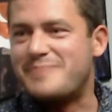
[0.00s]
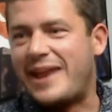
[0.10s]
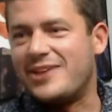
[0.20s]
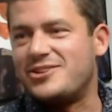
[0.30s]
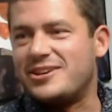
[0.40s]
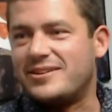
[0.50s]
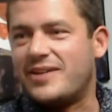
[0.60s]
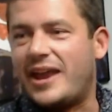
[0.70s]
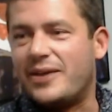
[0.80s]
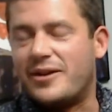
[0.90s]

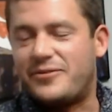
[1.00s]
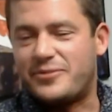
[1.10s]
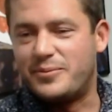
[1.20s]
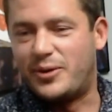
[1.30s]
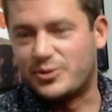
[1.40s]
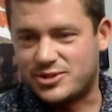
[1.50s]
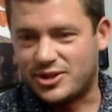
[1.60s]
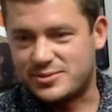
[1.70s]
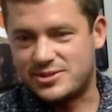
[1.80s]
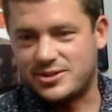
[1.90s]
managing anywhere from bottle
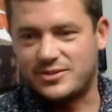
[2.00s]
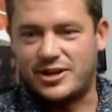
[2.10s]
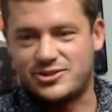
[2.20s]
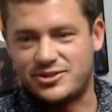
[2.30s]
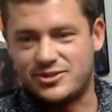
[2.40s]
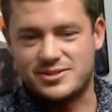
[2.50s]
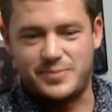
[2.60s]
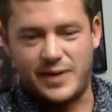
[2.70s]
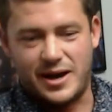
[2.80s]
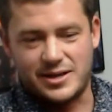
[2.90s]
shops to restaurants
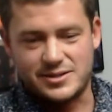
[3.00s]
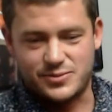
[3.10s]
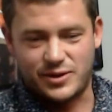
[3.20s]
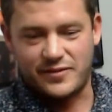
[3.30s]
to bars,